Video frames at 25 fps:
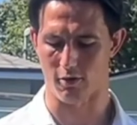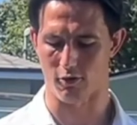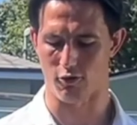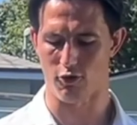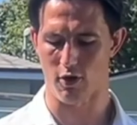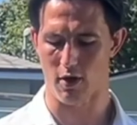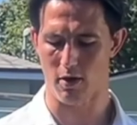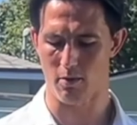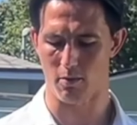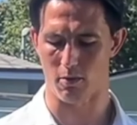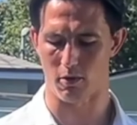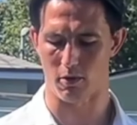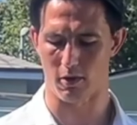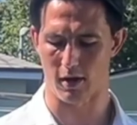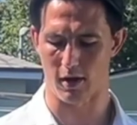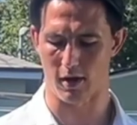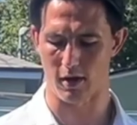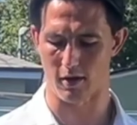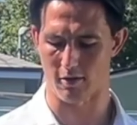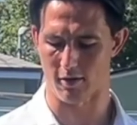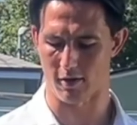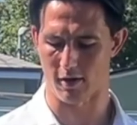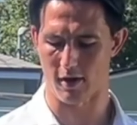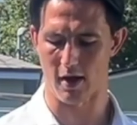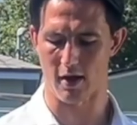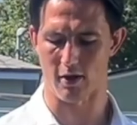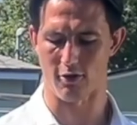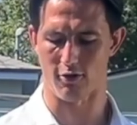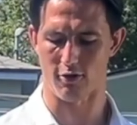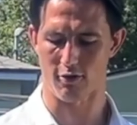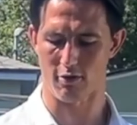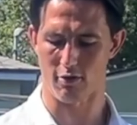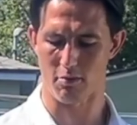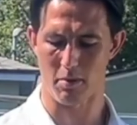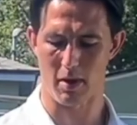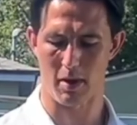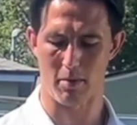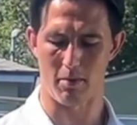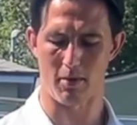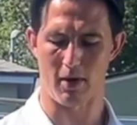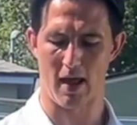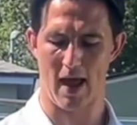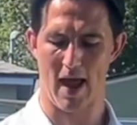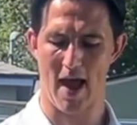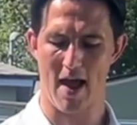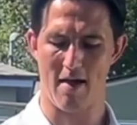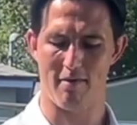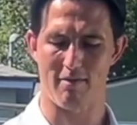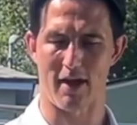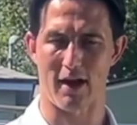general is, again, just to be able to
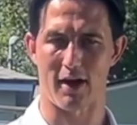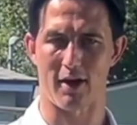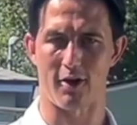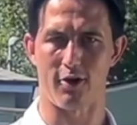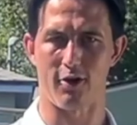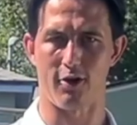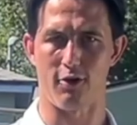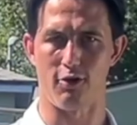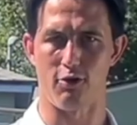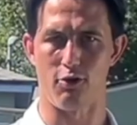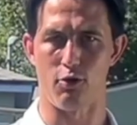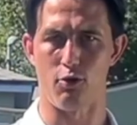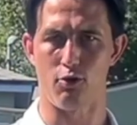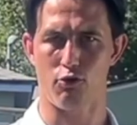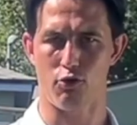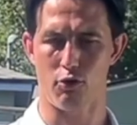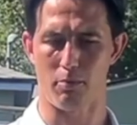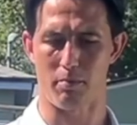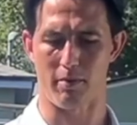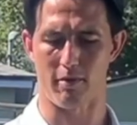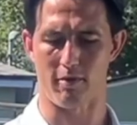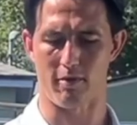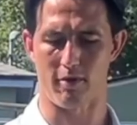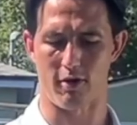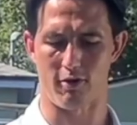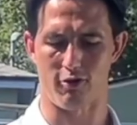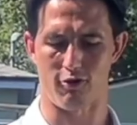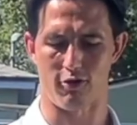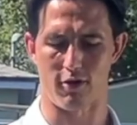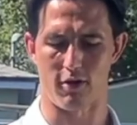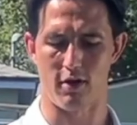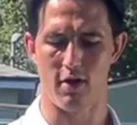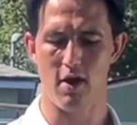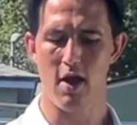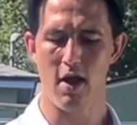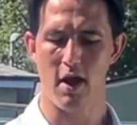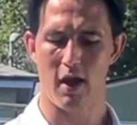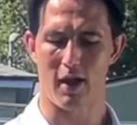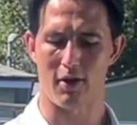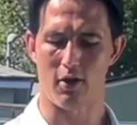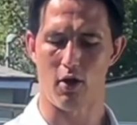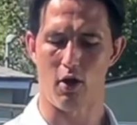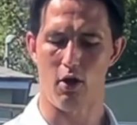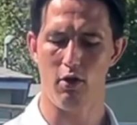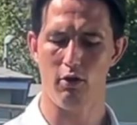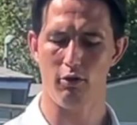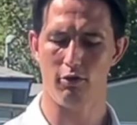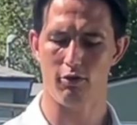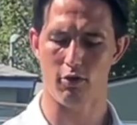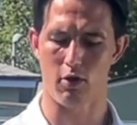have that good neutral position, and
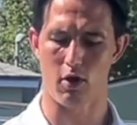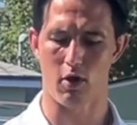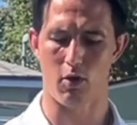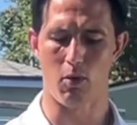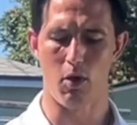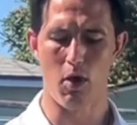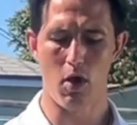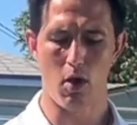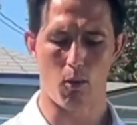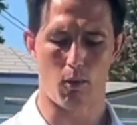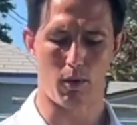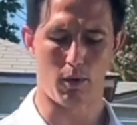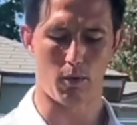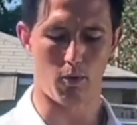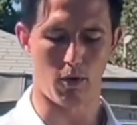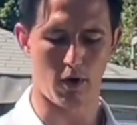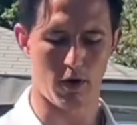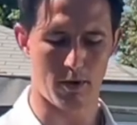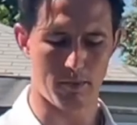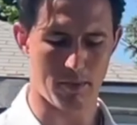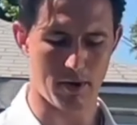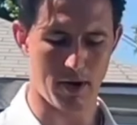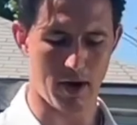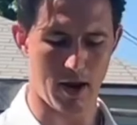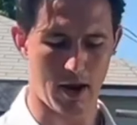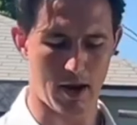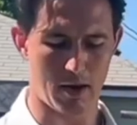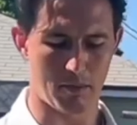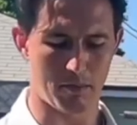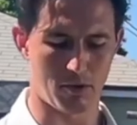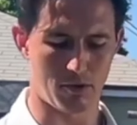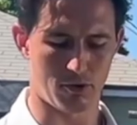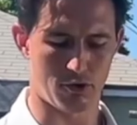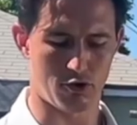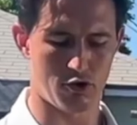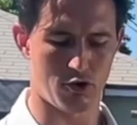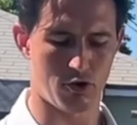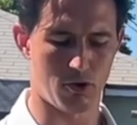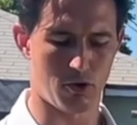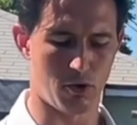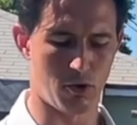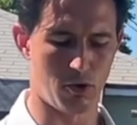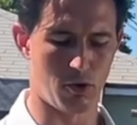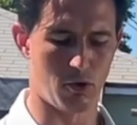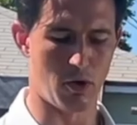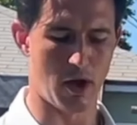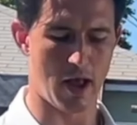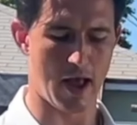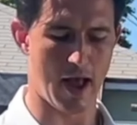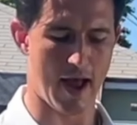also we want to be able
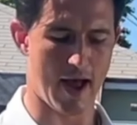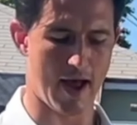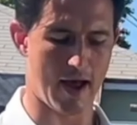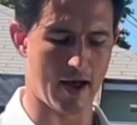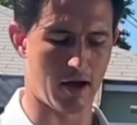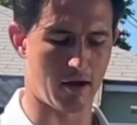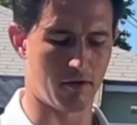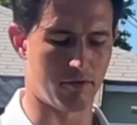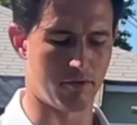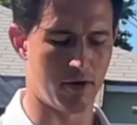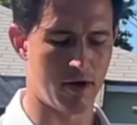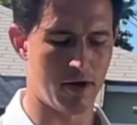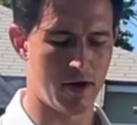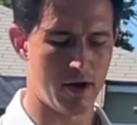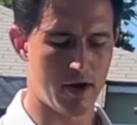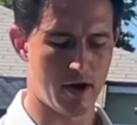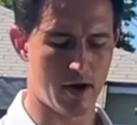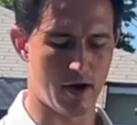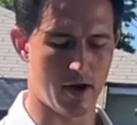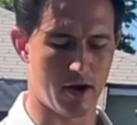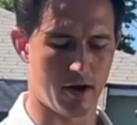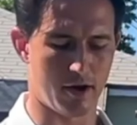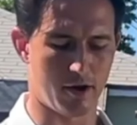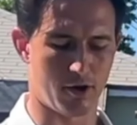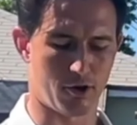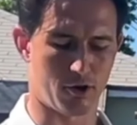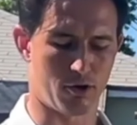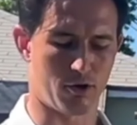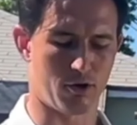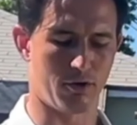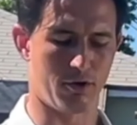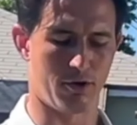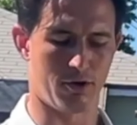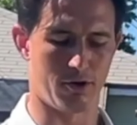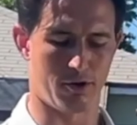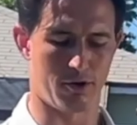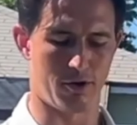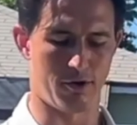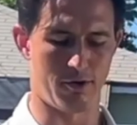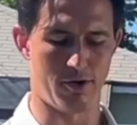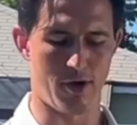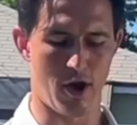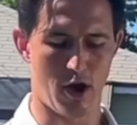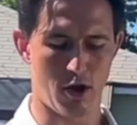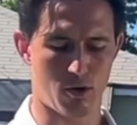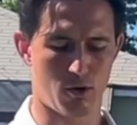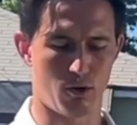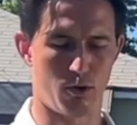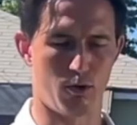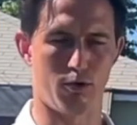to have your
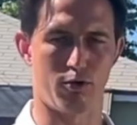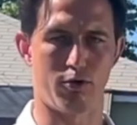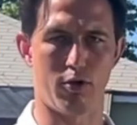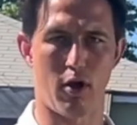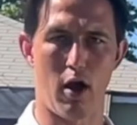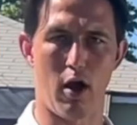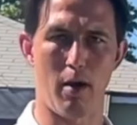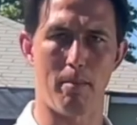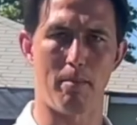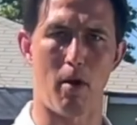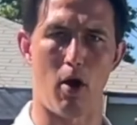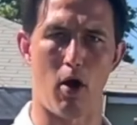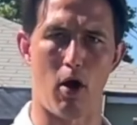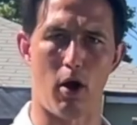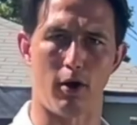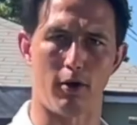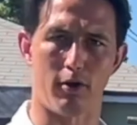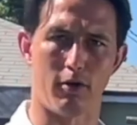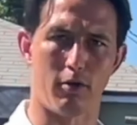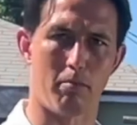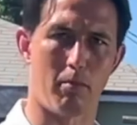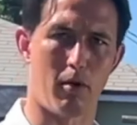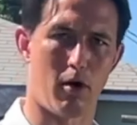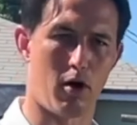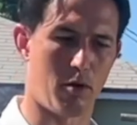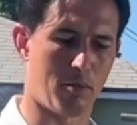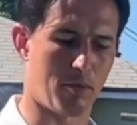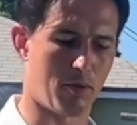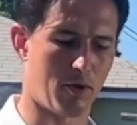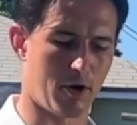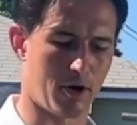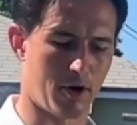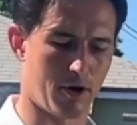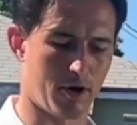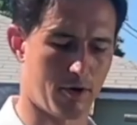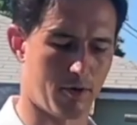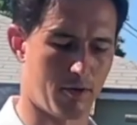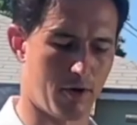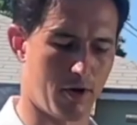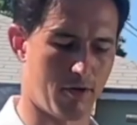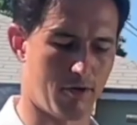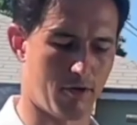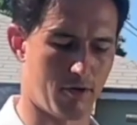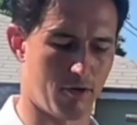knuckles up on the ball pretty good, right?